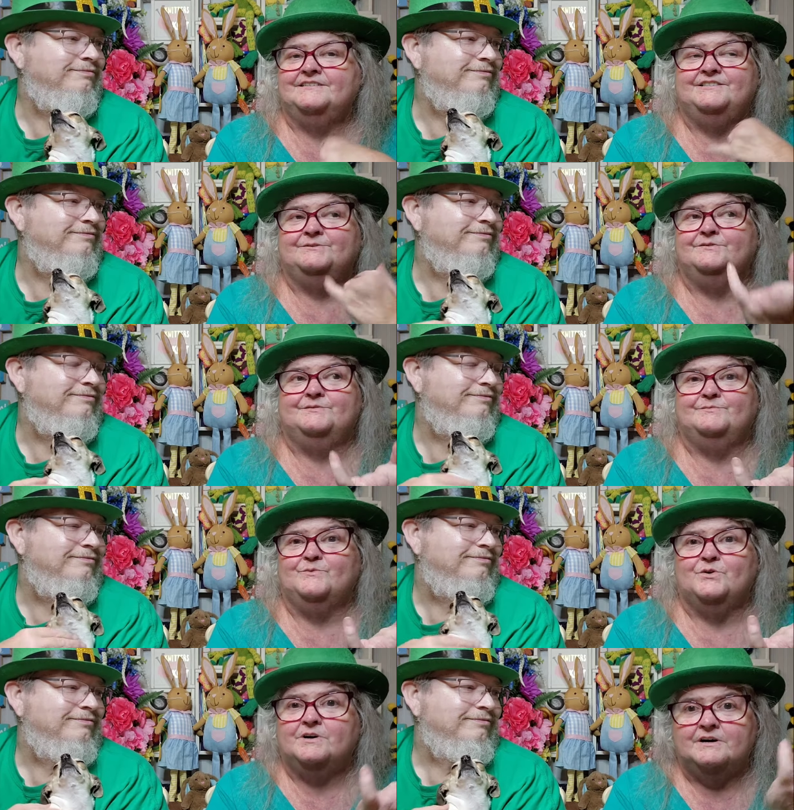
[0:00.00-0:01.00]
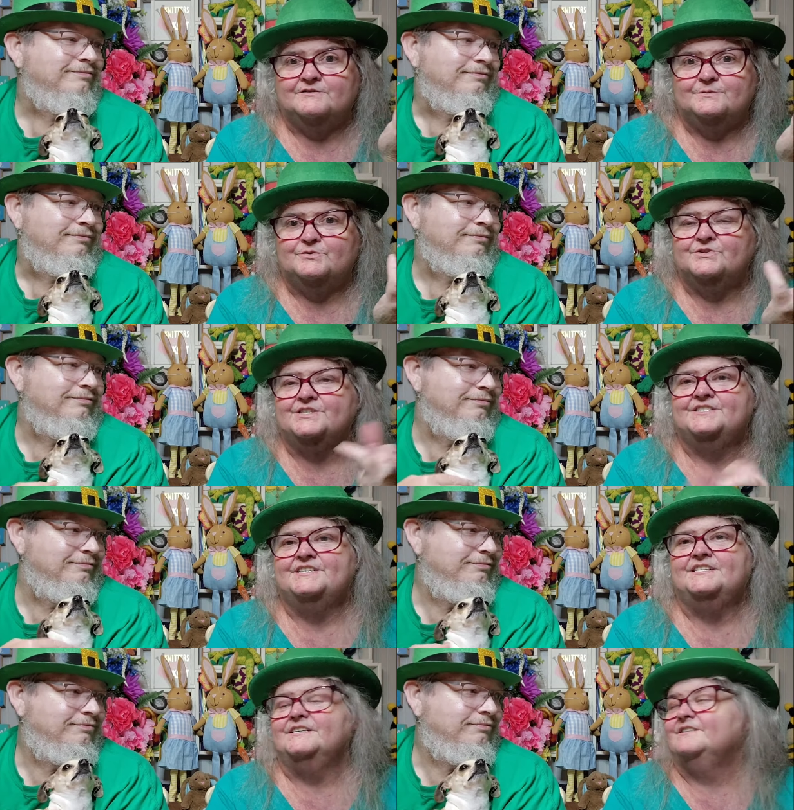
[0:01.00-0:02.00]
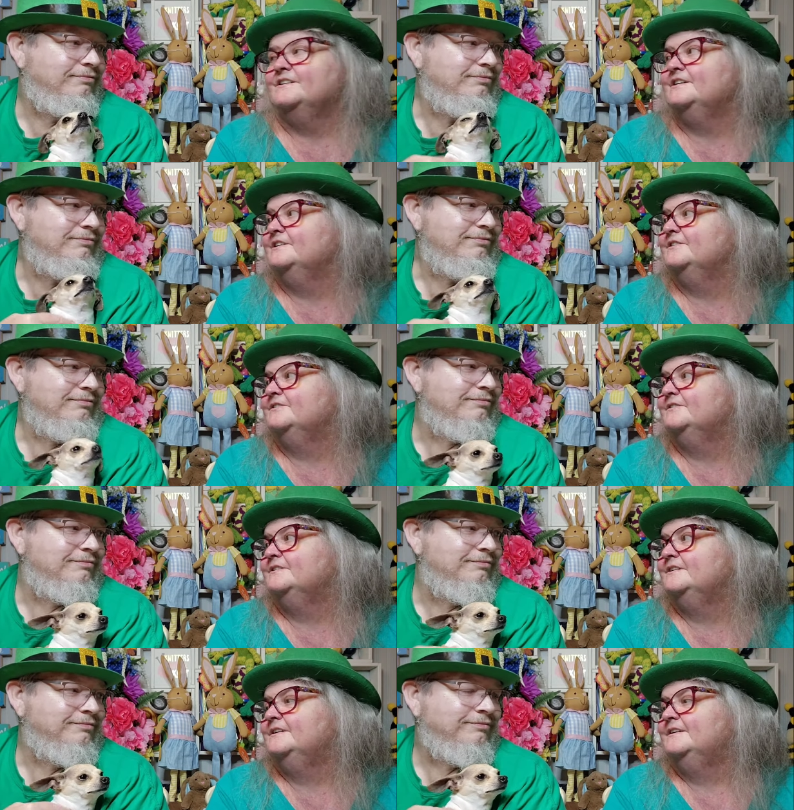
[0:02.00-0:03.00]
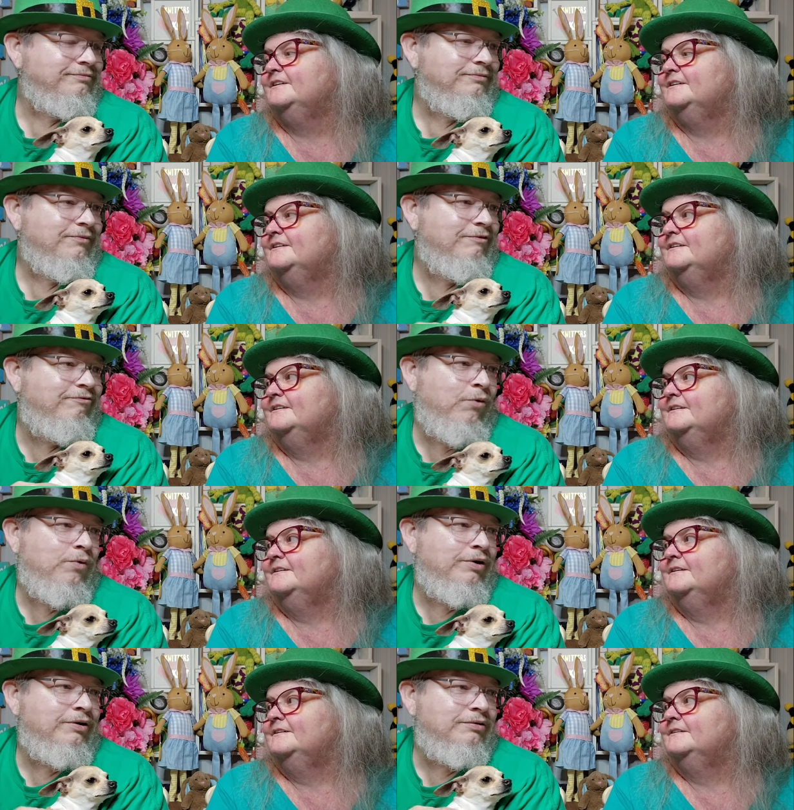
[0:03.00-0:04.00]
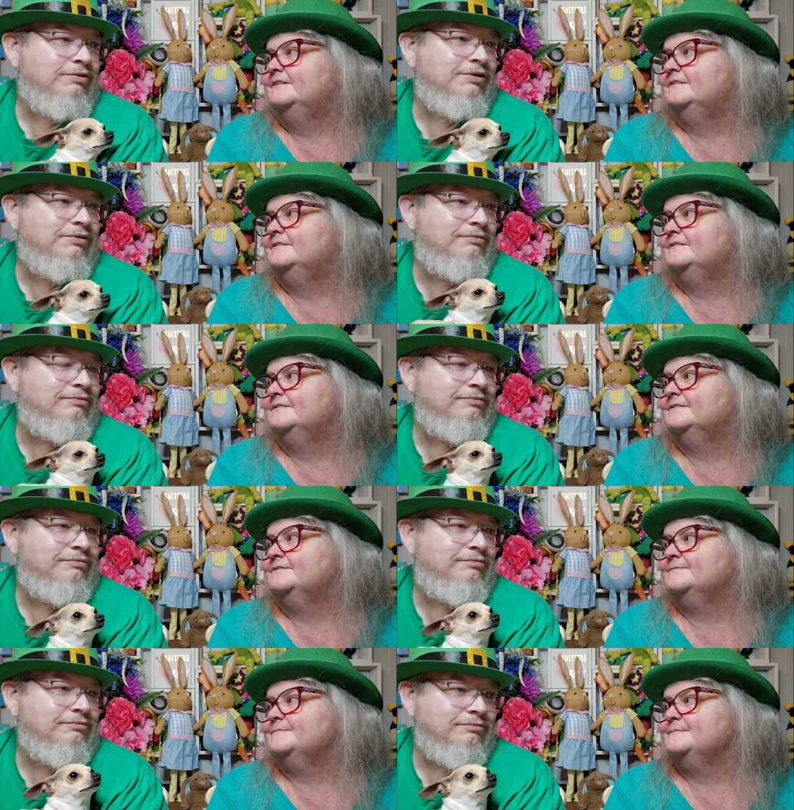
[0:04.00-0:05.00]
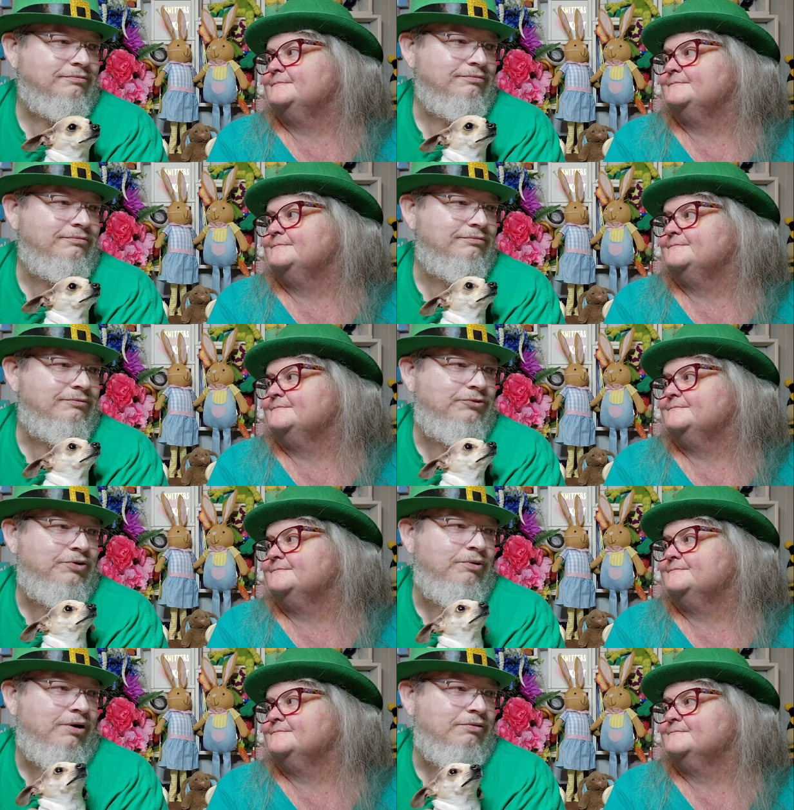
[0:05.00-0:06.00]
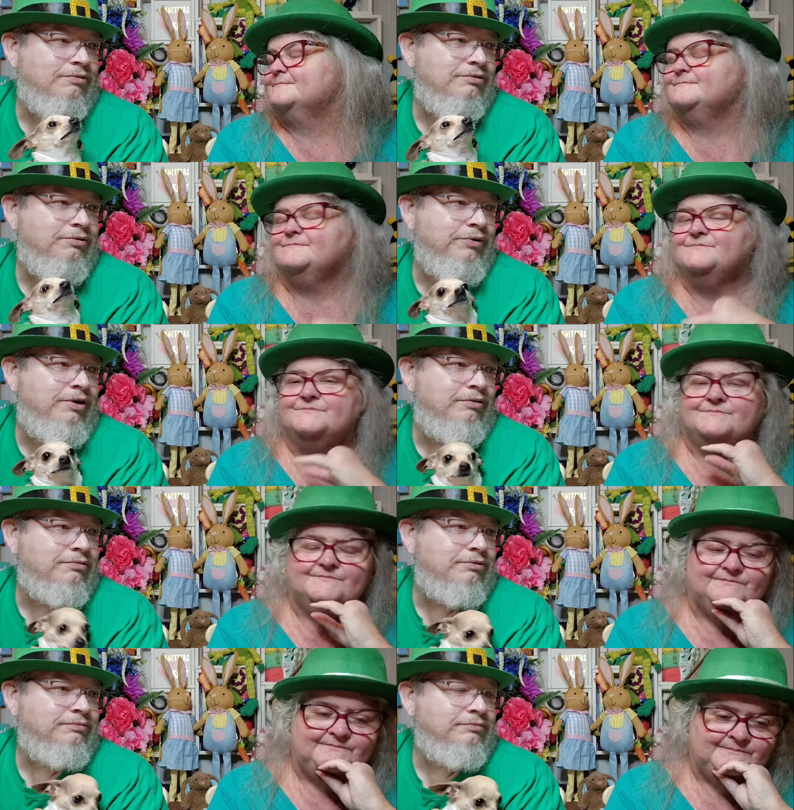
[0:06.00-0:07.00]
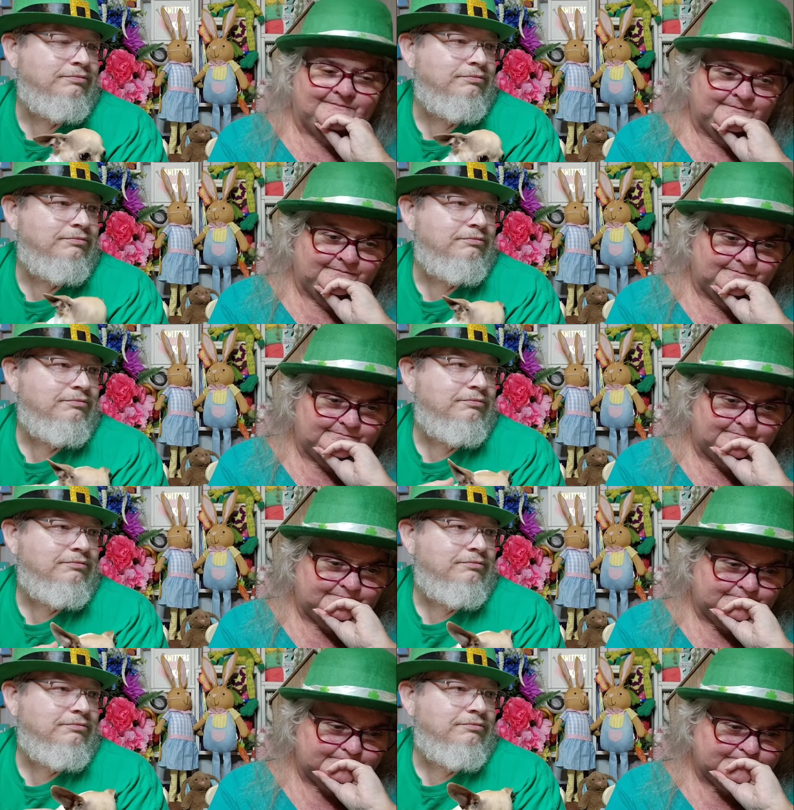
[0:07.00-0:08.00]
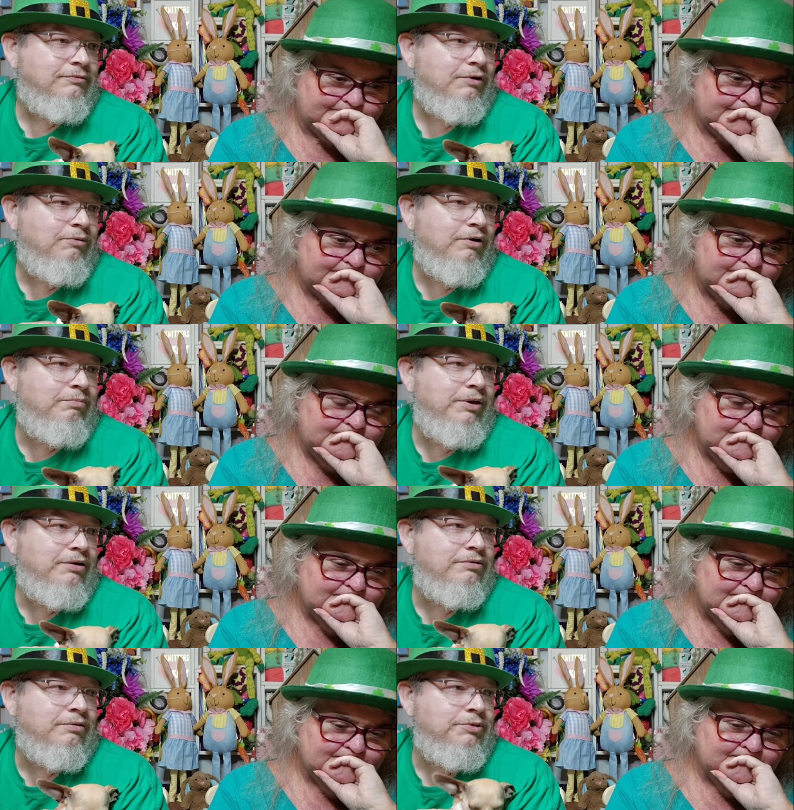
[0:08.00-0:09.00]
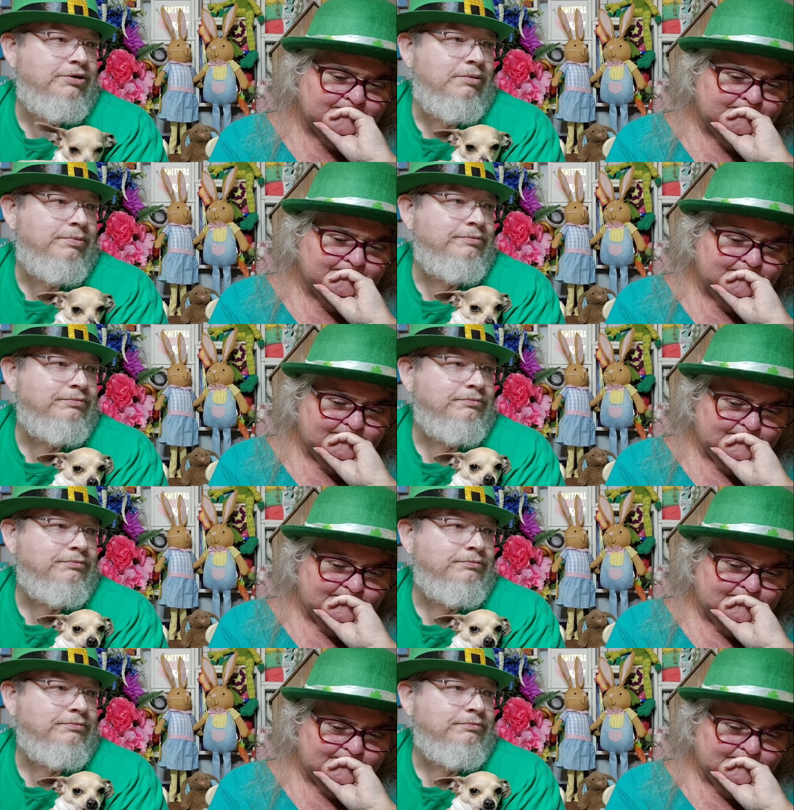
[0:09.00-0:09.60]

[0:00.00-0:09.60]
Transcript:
Speaker 1: because it was more comfortable than sitting in there and
Speaker 2: four adults and two dogs, three dogs. Mm. One of them being a German Shepherd.